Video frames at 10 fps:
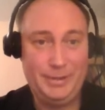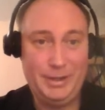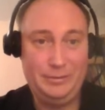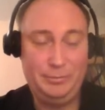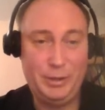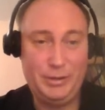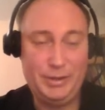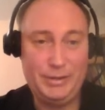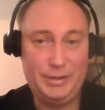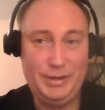native part
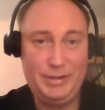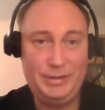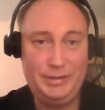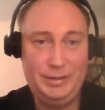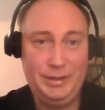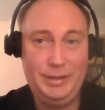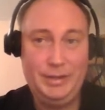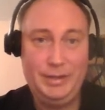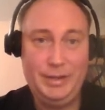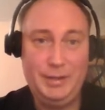as is,
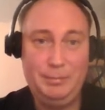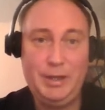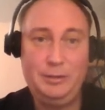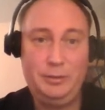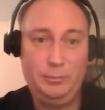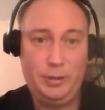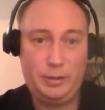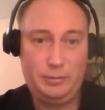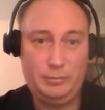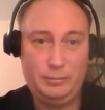it may not
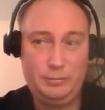work.